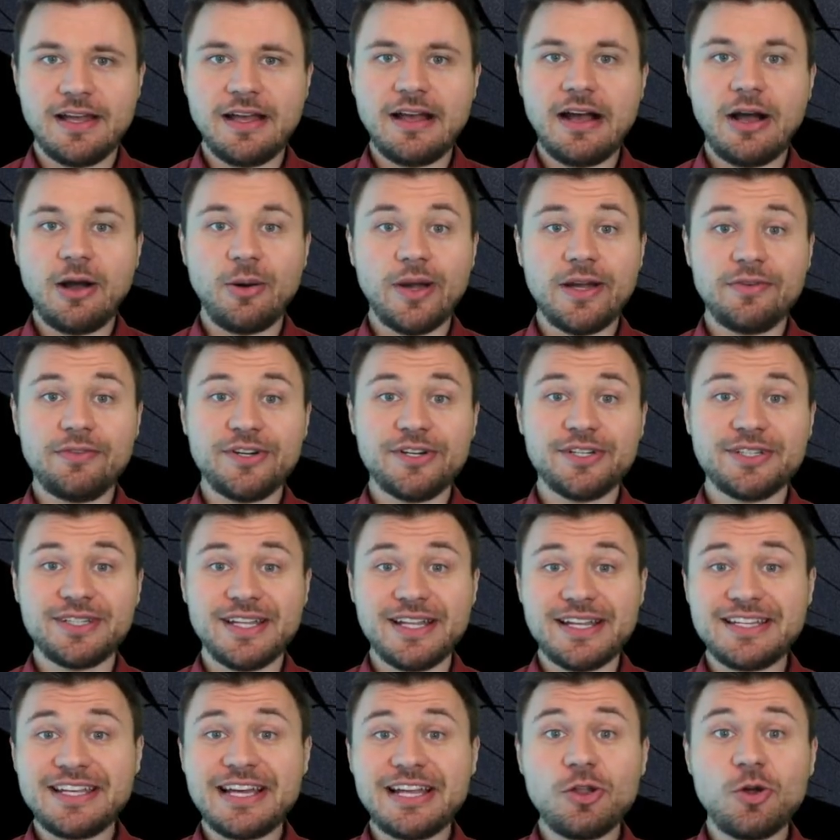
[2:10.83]
However, that
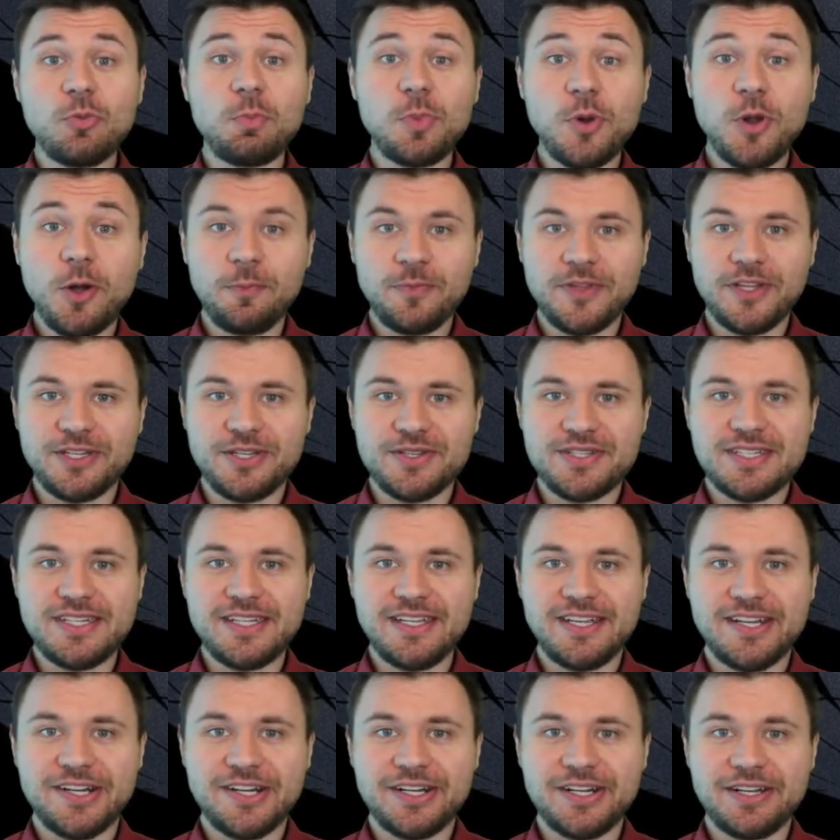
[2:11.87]
yellow blob that you see
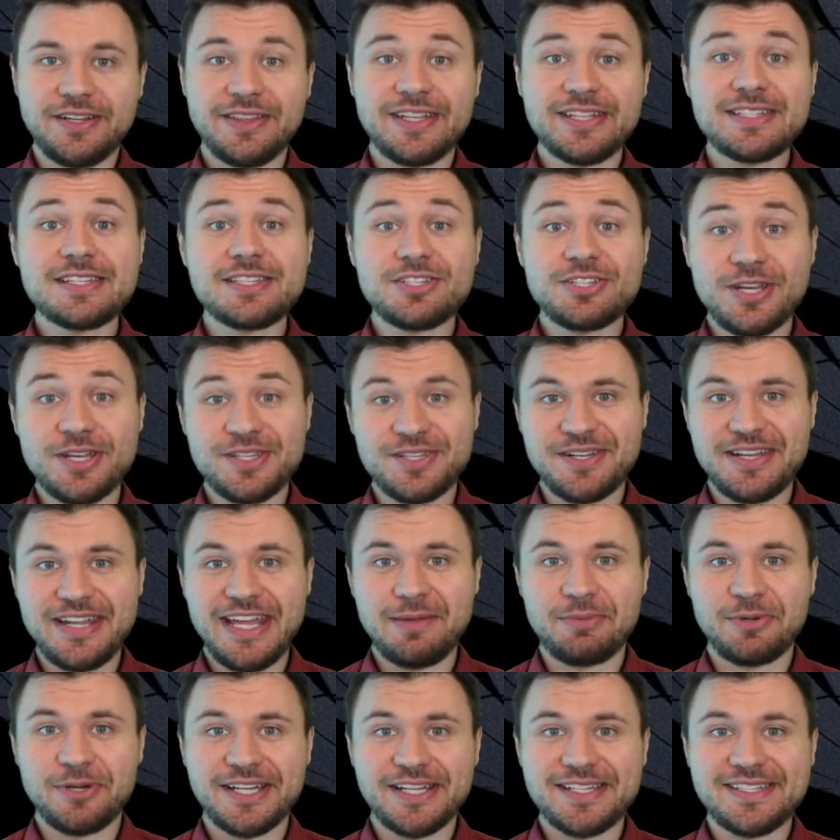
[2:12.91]
here, this is just a
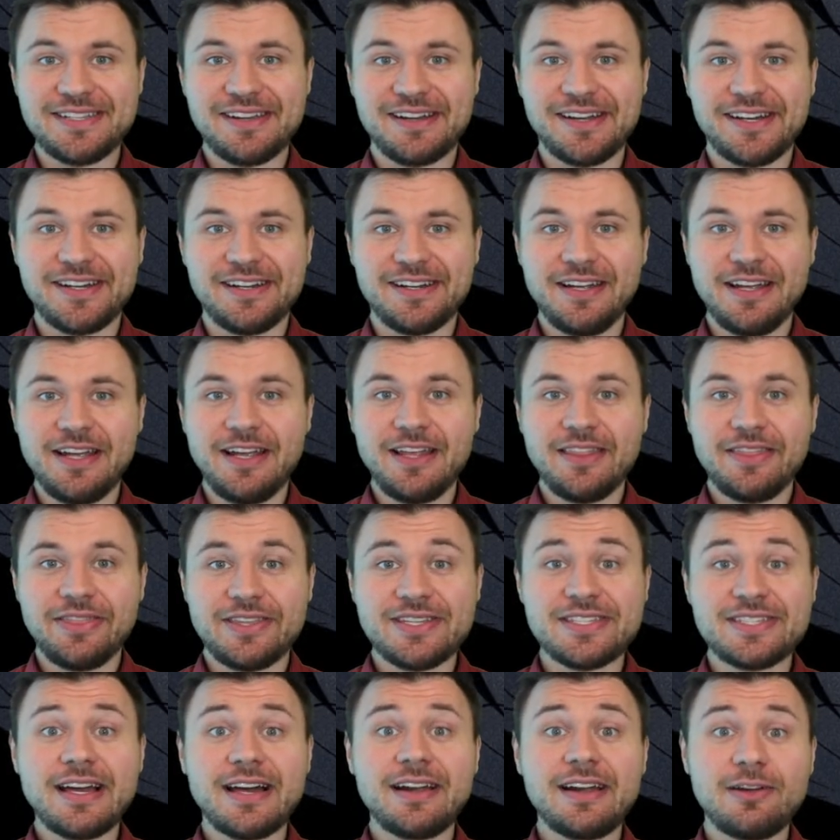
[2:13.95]
neighboring star. The
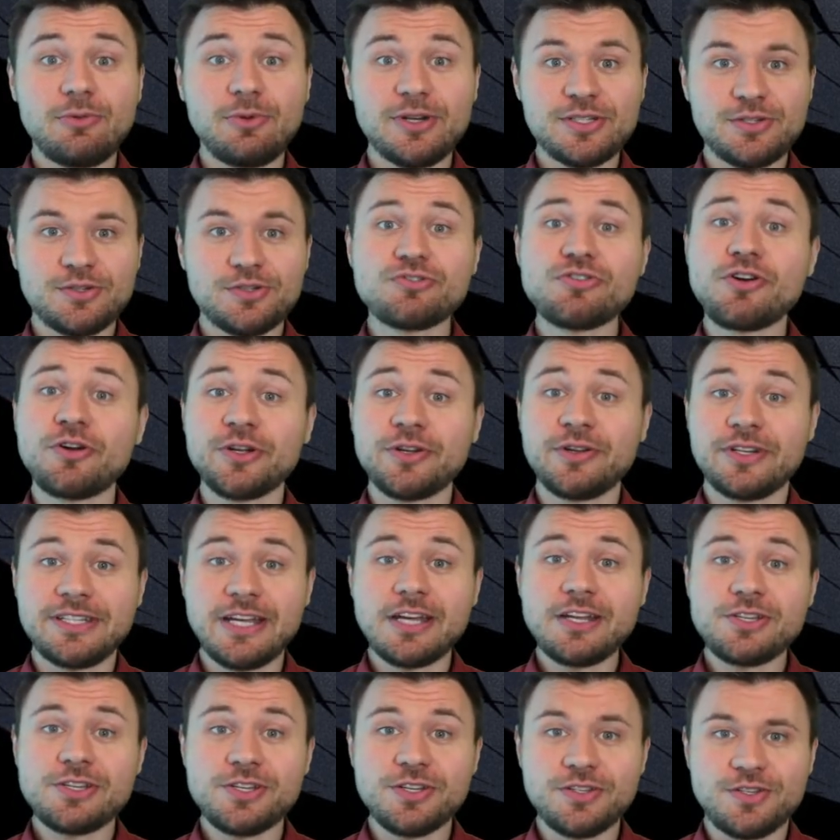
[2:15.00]
star I want to draw your
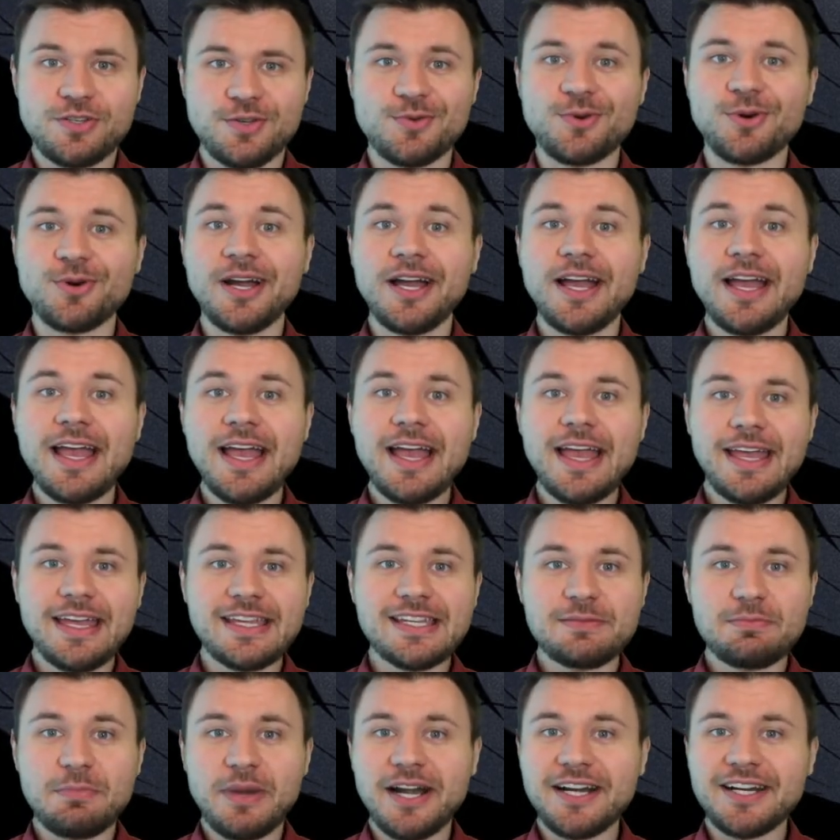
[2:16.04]
attention to is
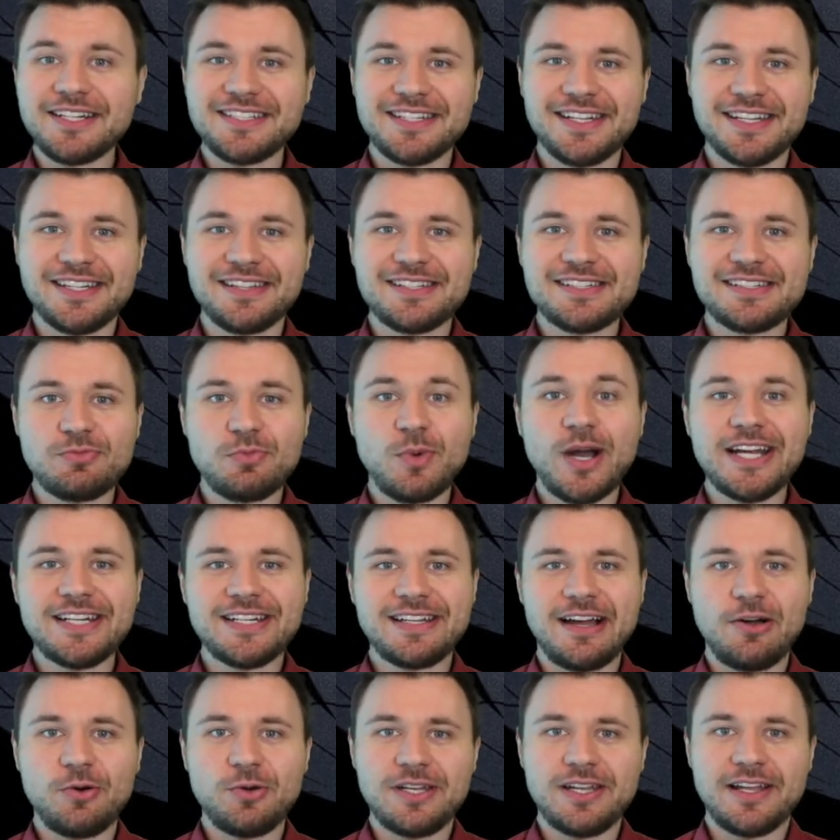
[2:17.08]
marked in this white
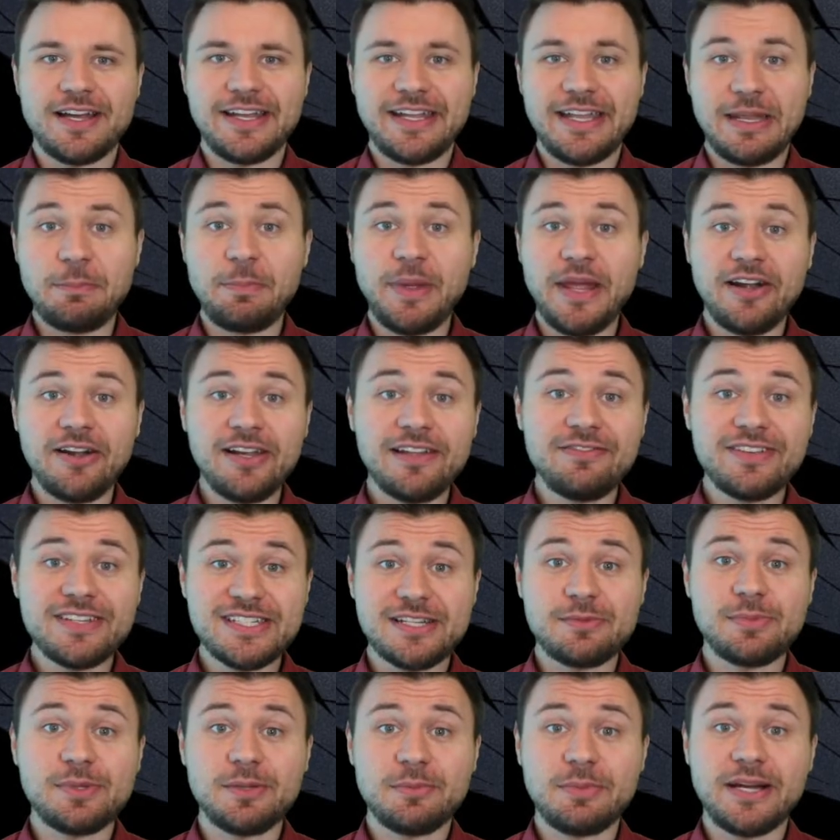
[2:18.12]
outline and barely
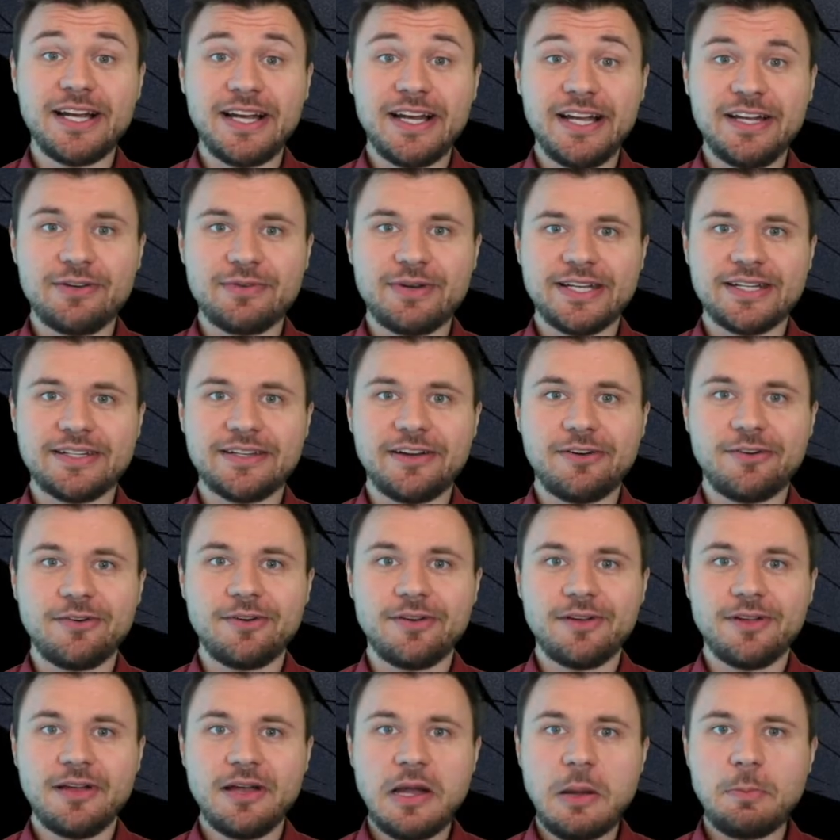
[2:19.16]
visible by eye right now.
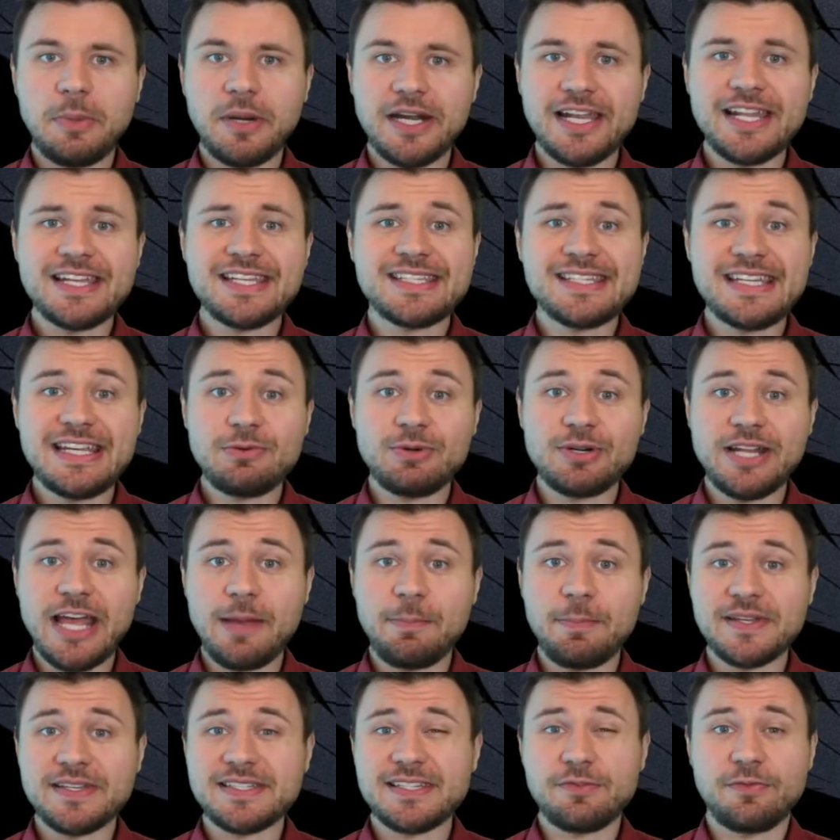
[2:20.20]
But let's see what
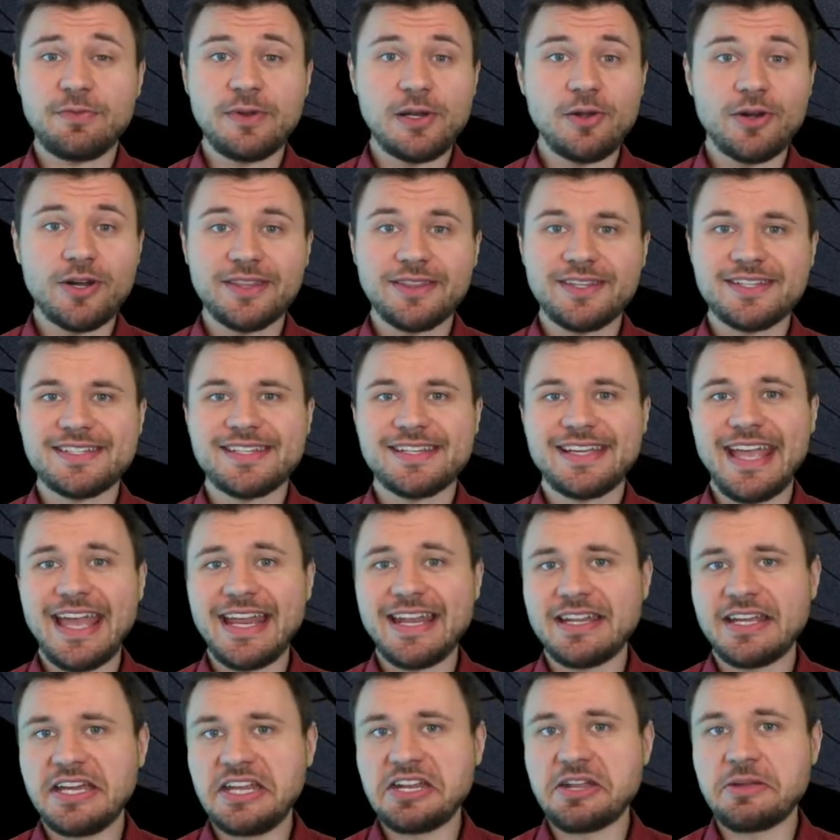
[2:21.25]
happens if we look at this again
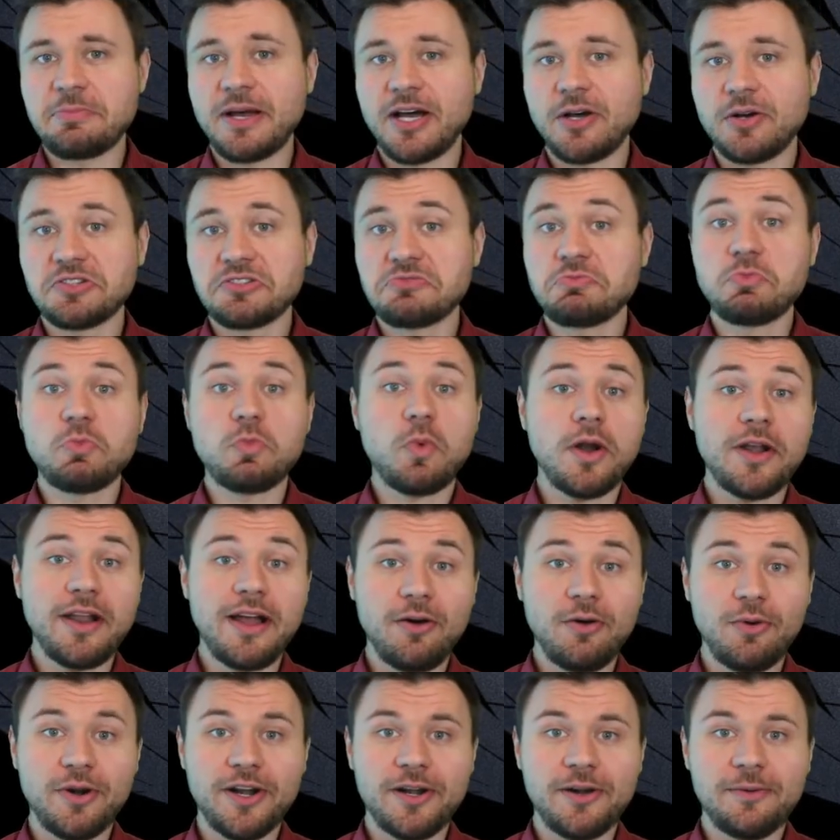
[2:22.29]
in about 1
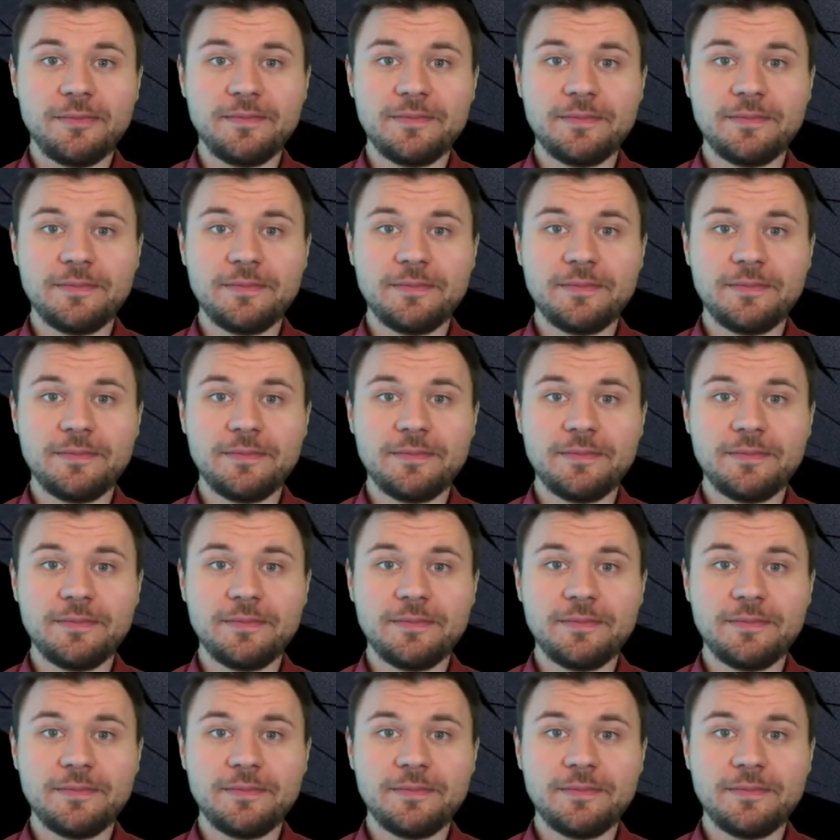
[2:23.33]
hour.